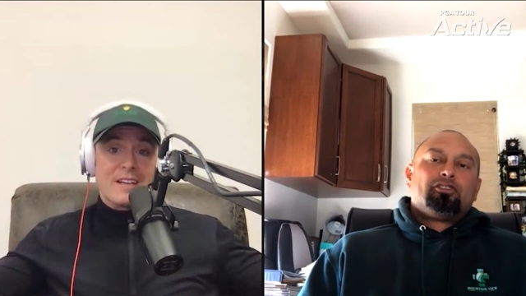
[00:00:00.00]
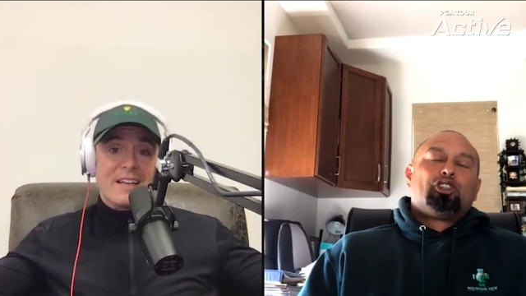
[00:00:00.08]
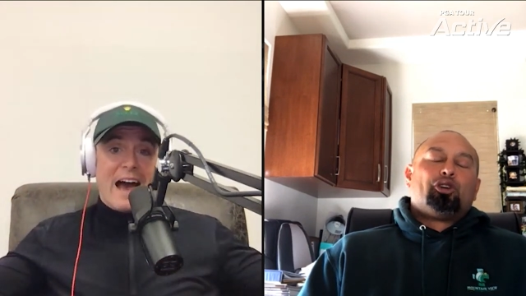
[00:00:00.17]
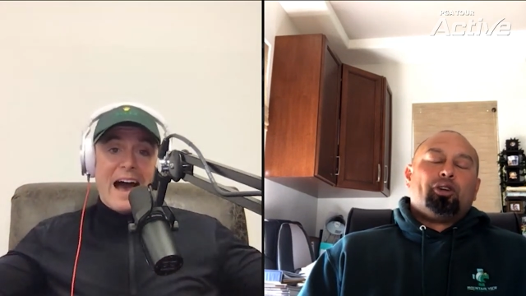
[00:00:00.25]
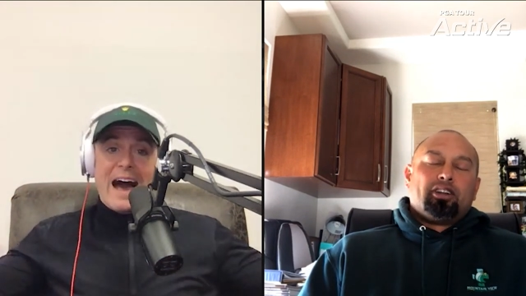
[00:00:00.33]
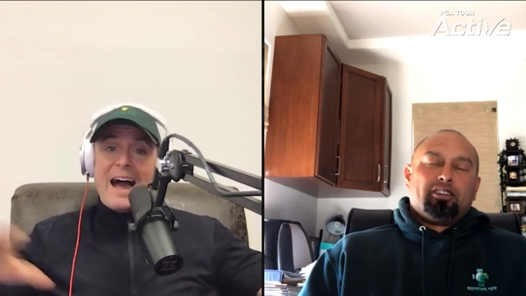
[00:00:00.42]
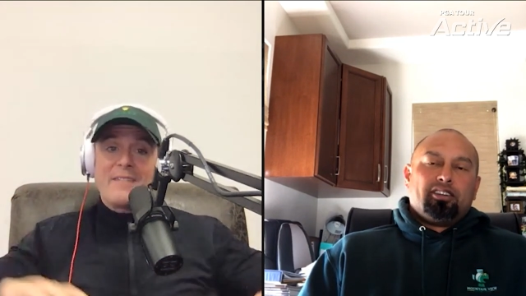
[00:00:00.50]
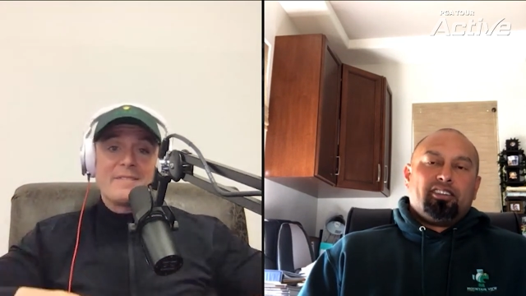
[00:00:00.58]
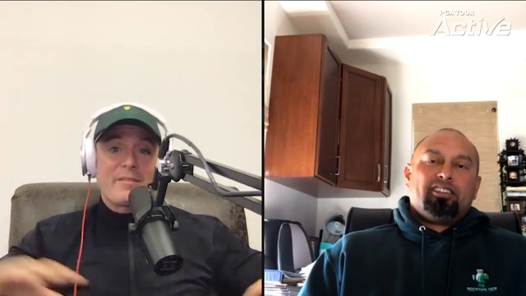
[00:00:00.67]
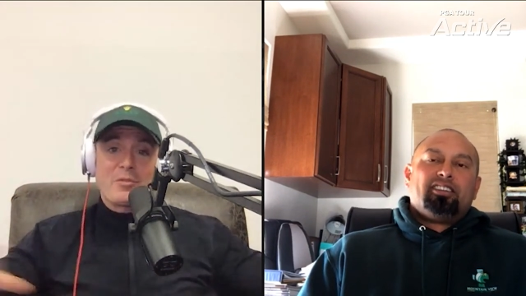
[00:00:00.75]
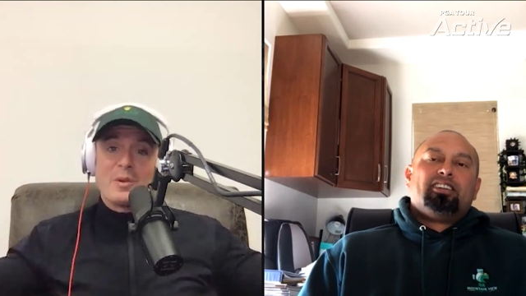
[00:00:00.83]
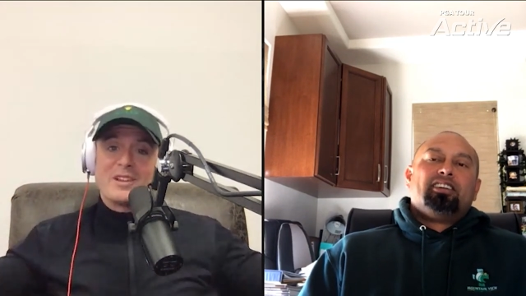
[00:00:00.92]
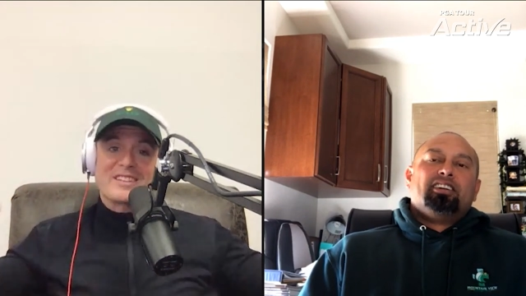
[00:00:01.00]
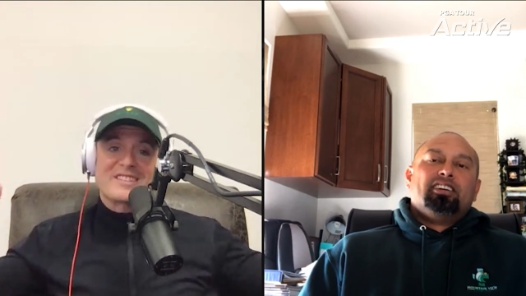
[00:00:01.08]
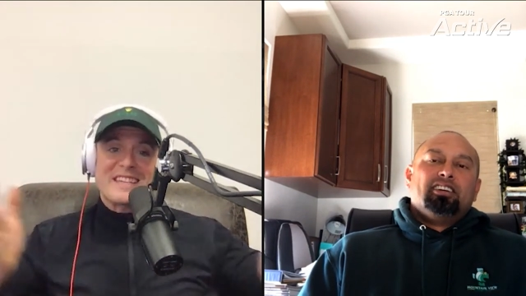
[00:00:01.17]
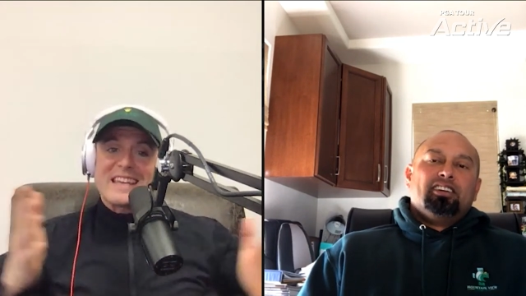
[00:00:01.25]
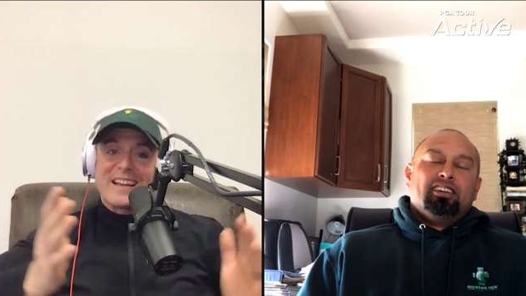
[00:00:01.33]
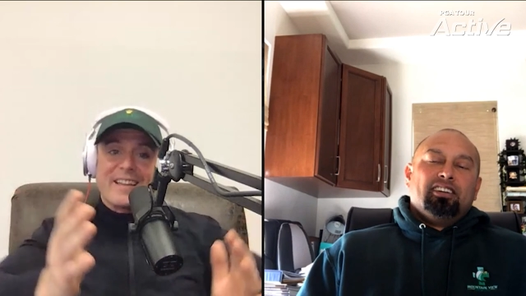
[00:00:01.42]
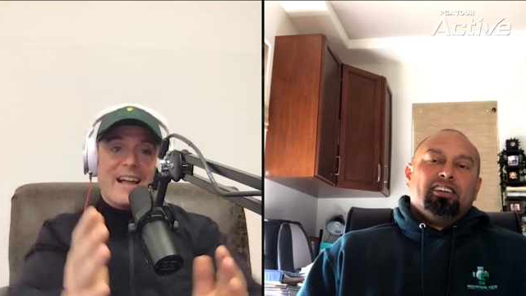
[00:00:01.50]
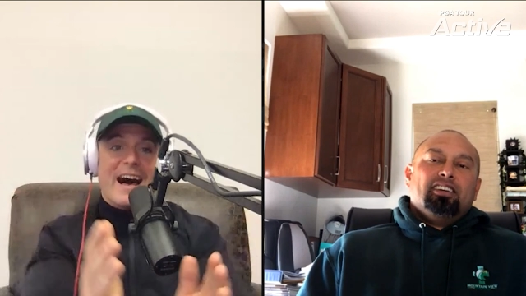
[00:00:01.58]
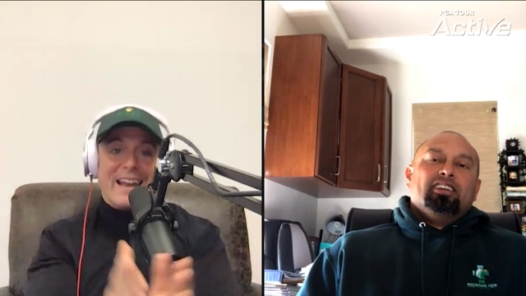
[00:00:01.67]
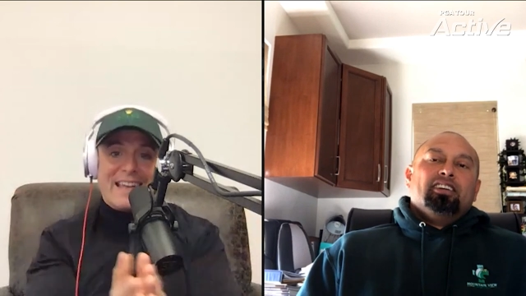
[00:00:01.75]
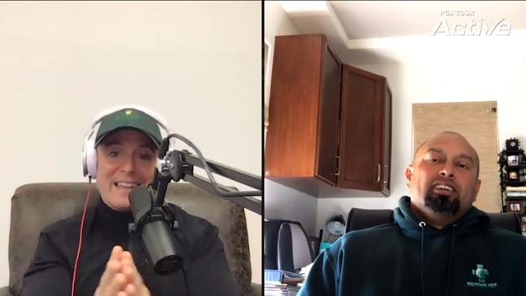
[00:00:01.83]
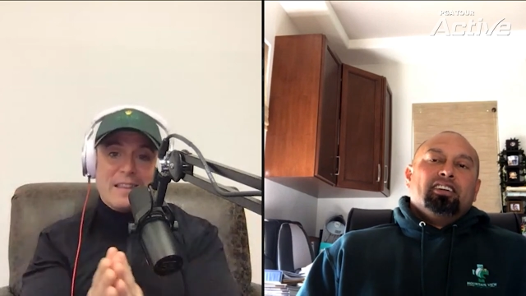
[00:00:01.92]
Speaker 1: Sure. I haven't really seen a lot
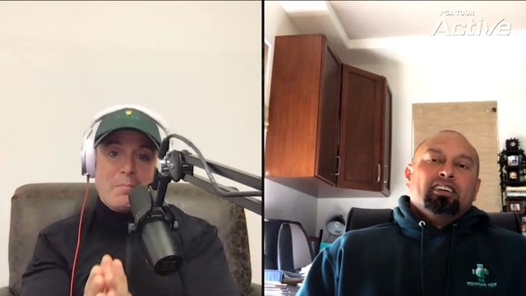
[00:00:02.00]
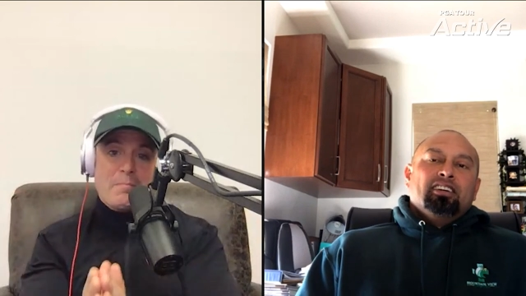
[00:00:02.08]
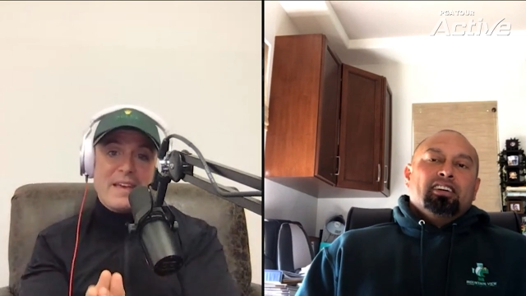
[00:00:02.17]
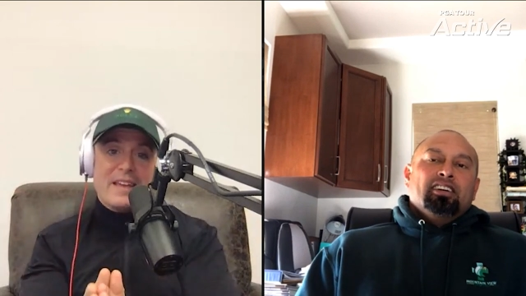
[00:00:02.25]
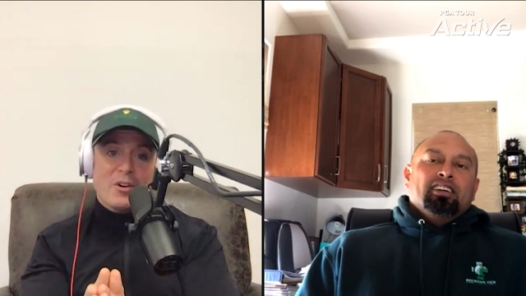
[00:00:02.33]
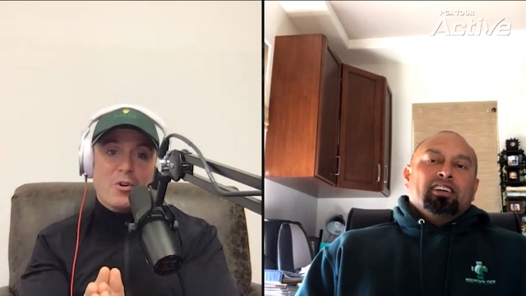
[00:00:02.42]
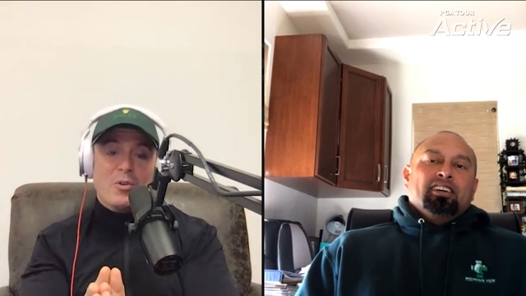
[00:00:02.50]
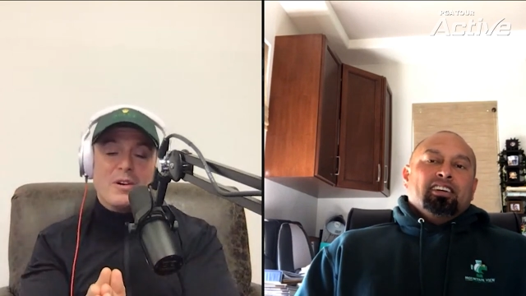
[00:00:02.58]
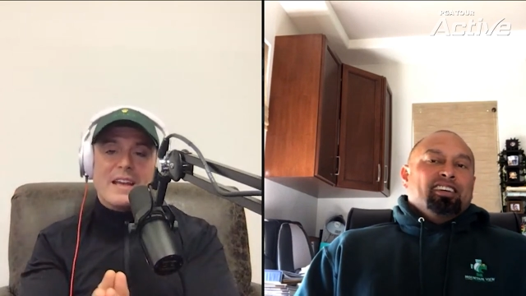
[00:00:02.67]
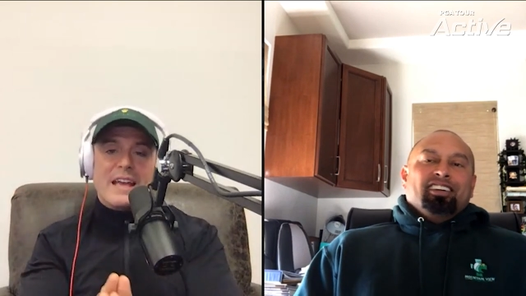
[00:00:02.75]
in the middle.